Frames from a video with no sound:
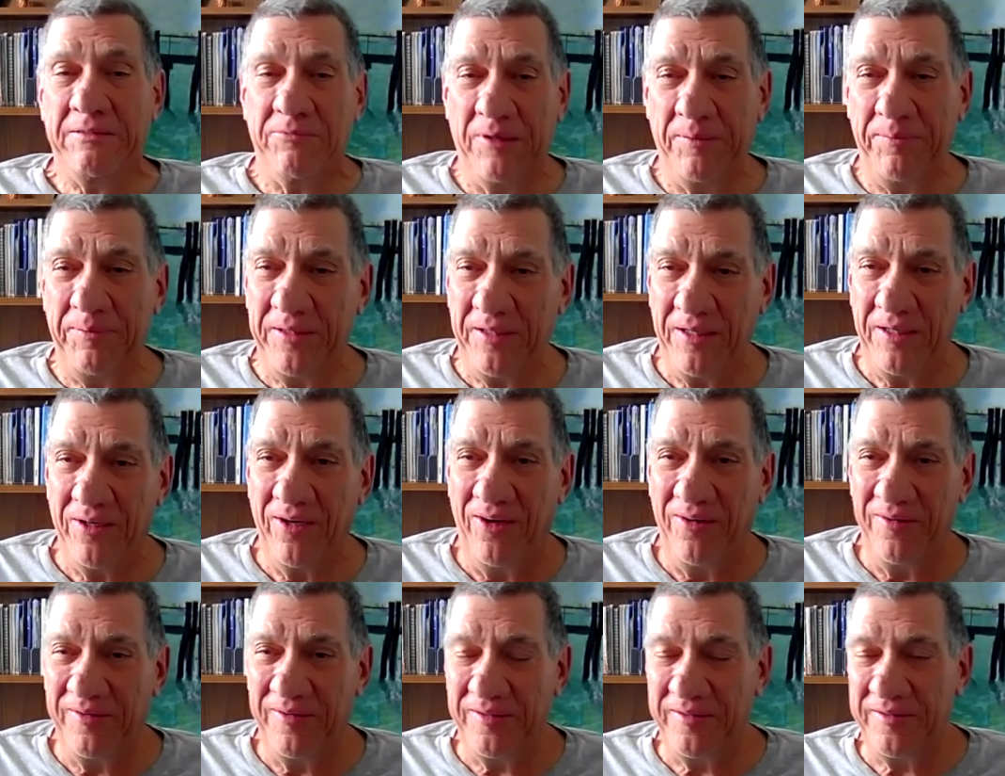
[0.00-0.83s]
Ripping the
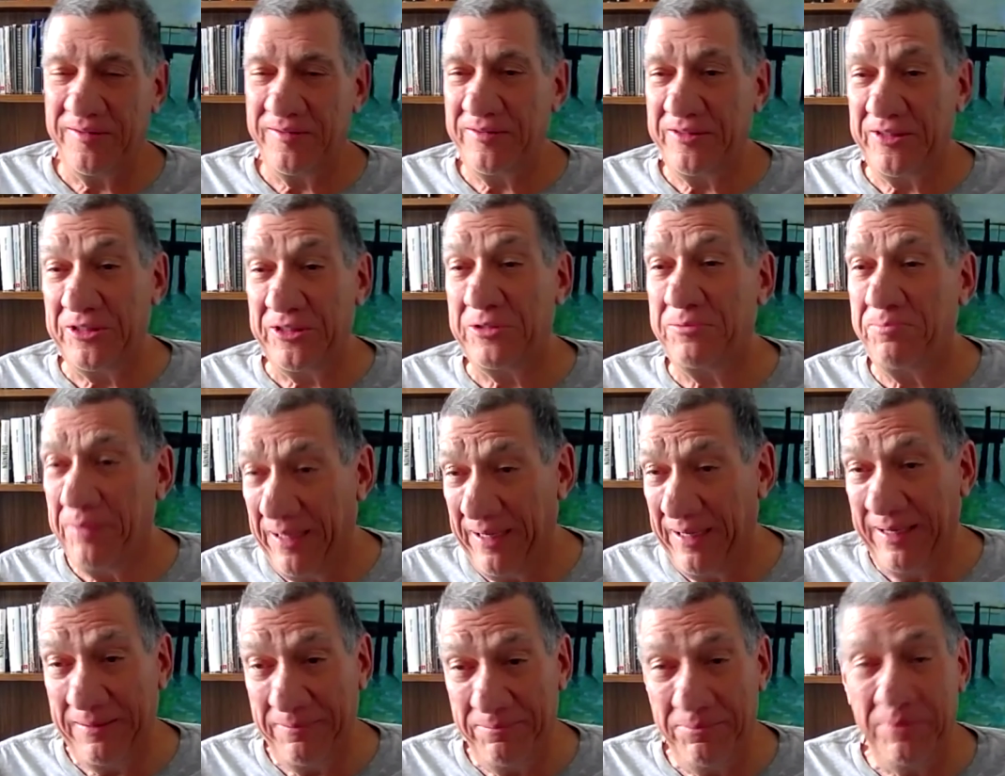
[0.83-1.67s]
colors is
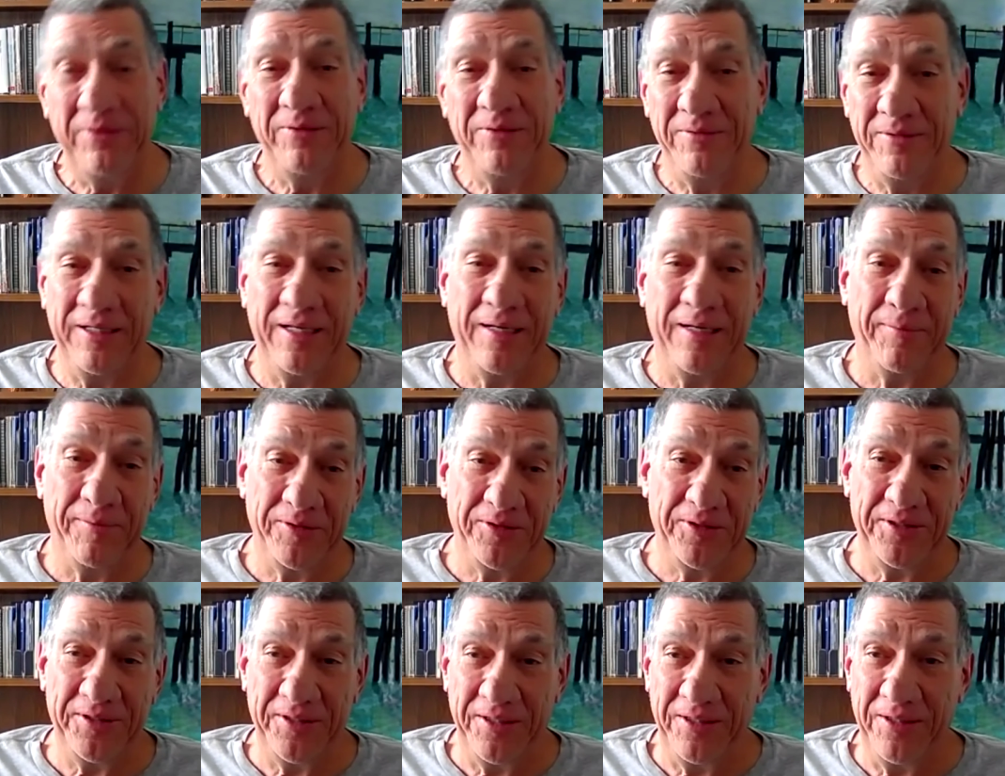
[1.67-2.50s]
bad, but
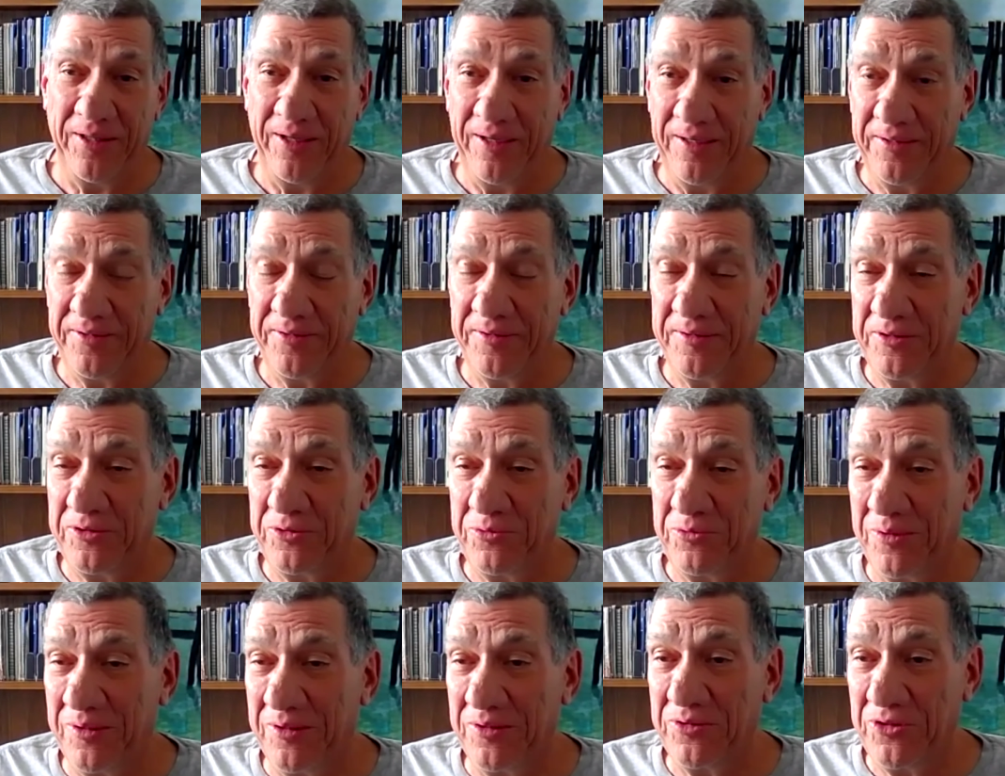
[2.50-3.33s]
damaging the glider
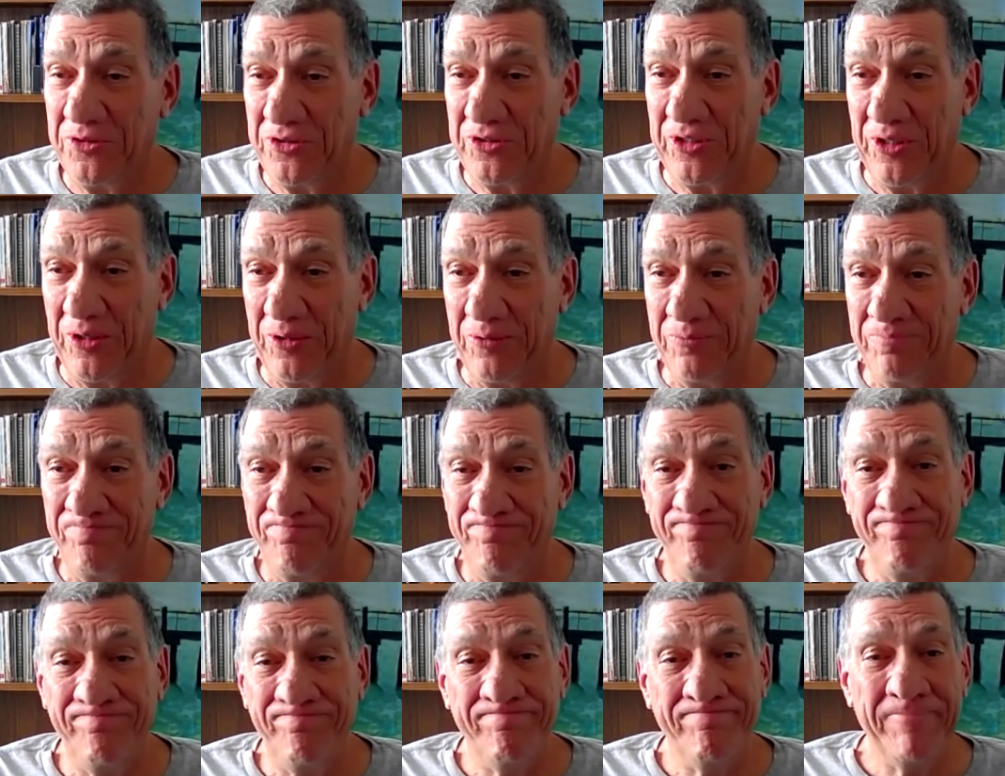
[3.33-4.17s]
is worse. So
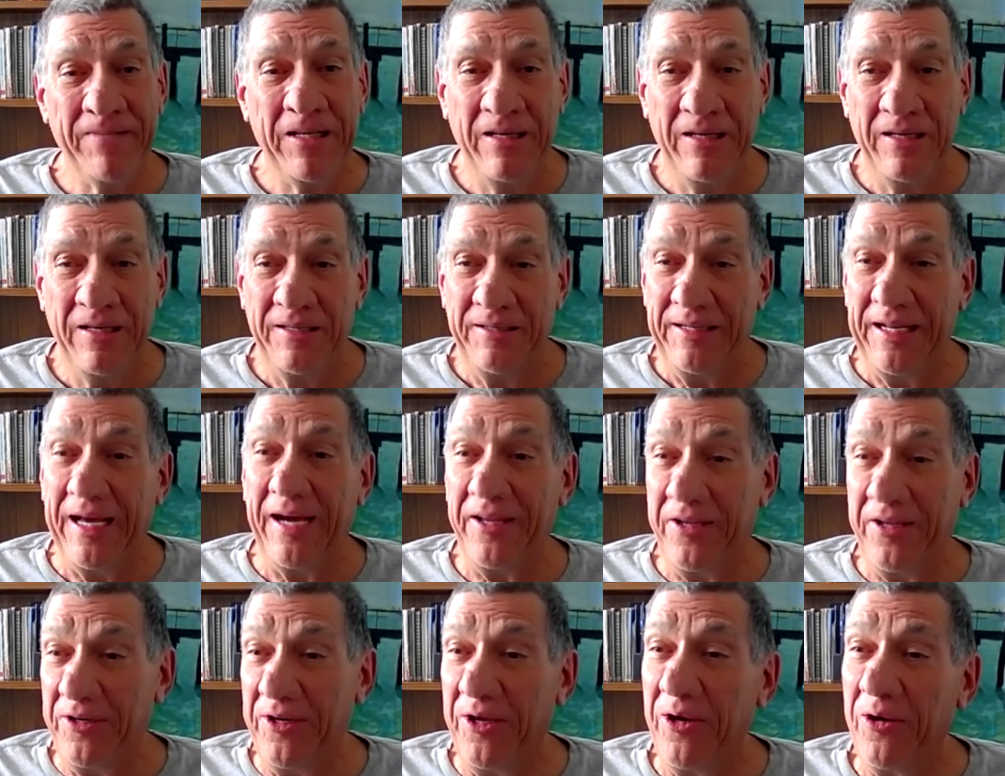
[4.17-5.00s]

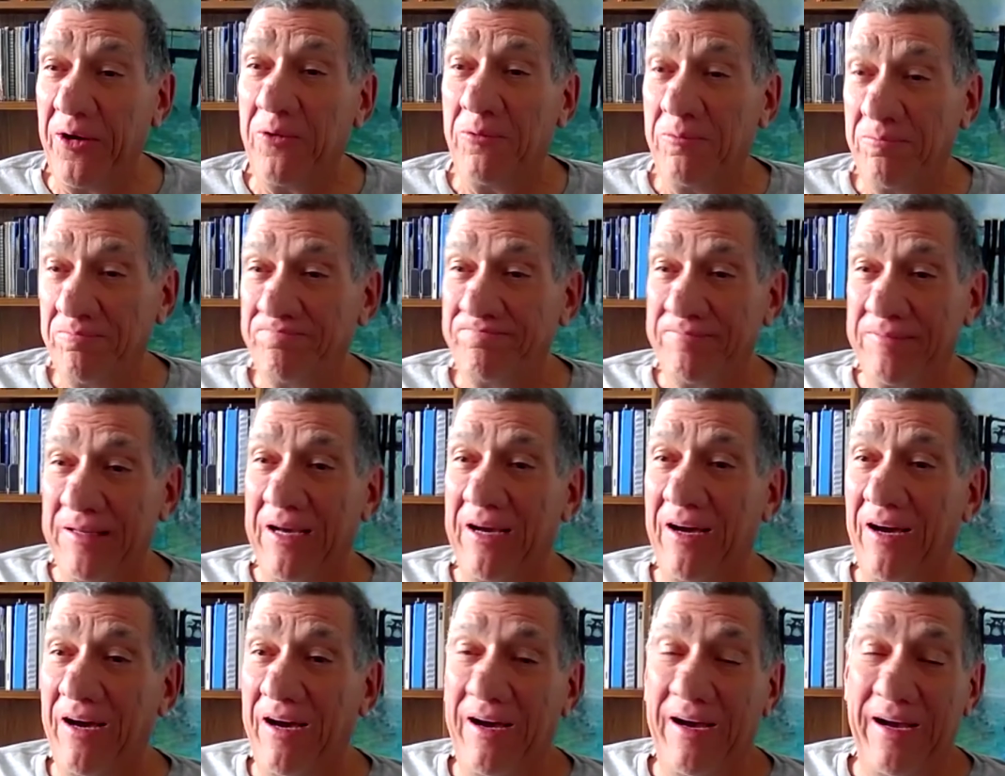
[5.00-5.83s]
now you know
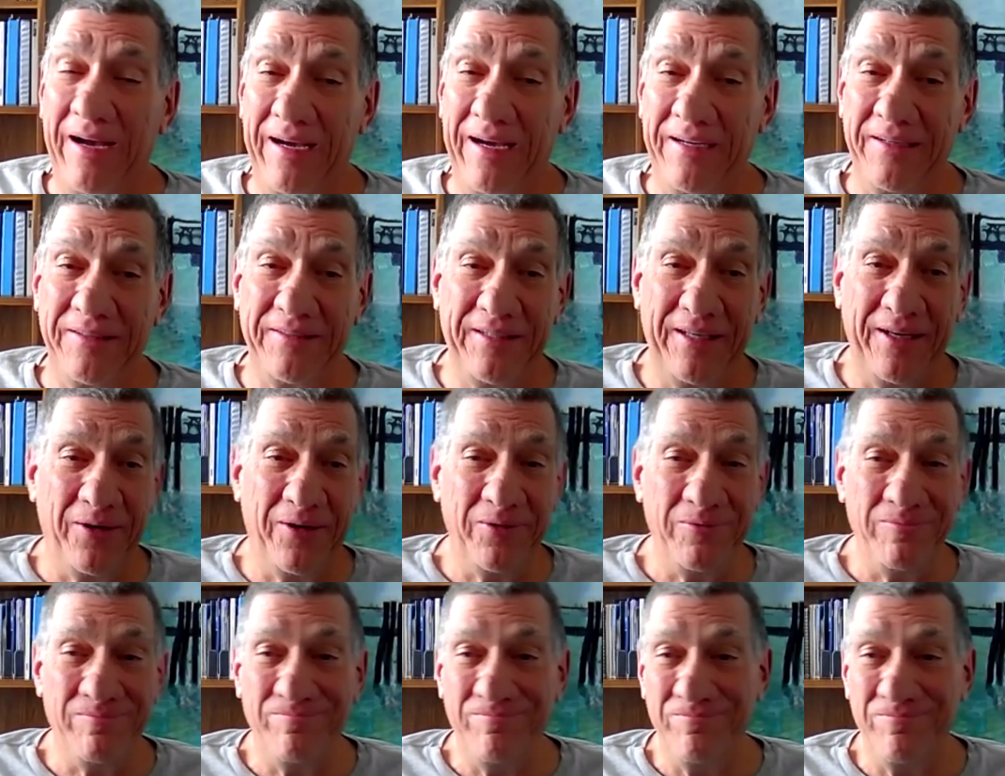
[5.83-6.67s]
uh, how to
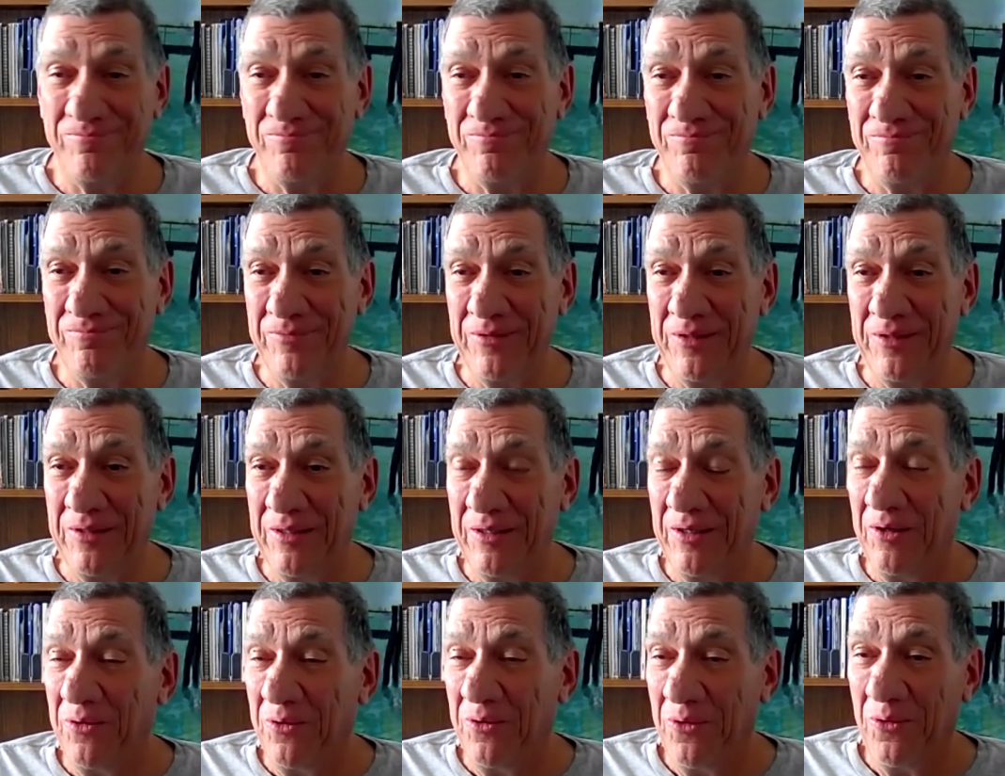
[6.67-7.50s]
tell
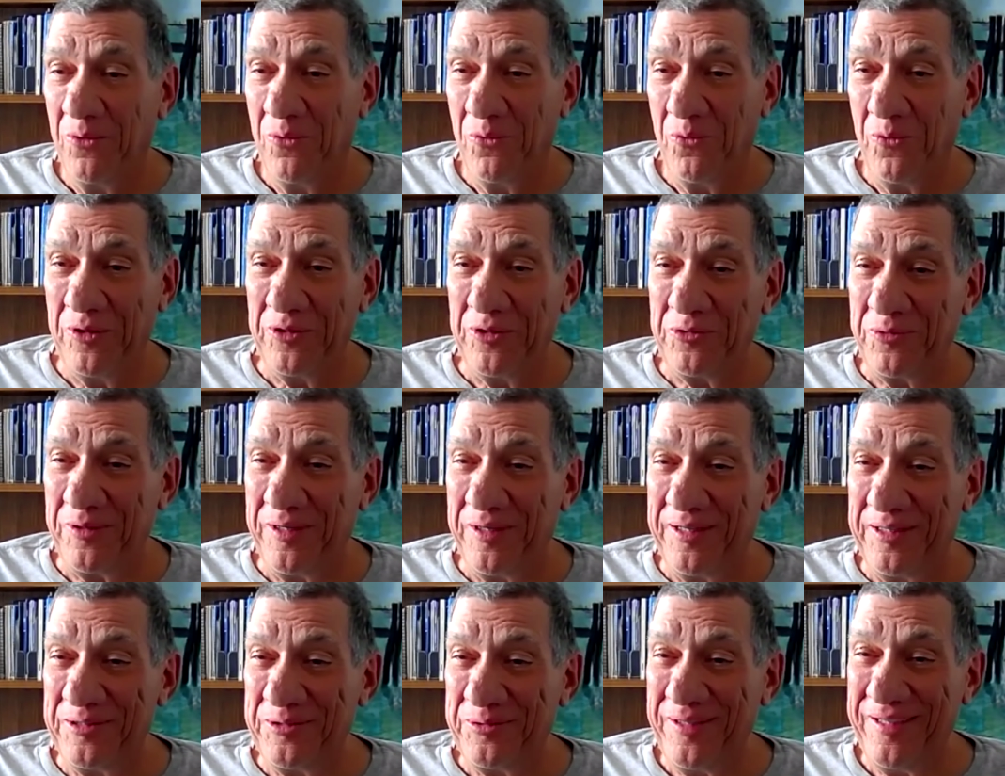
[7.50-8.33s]
which
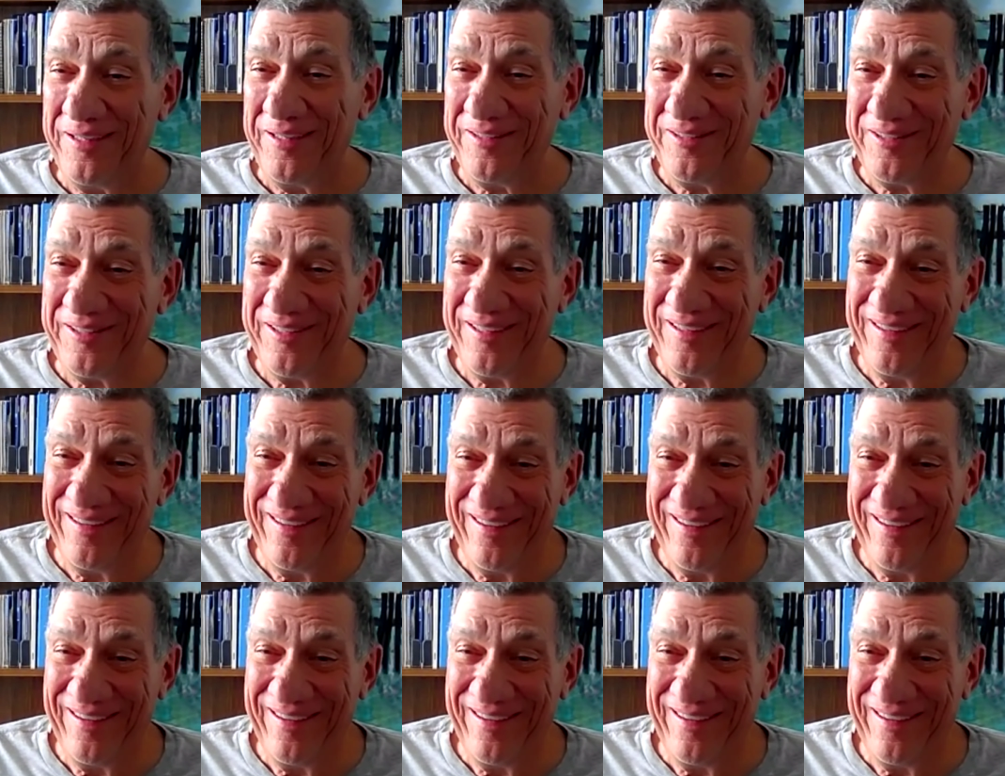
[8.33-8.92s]
wing is which.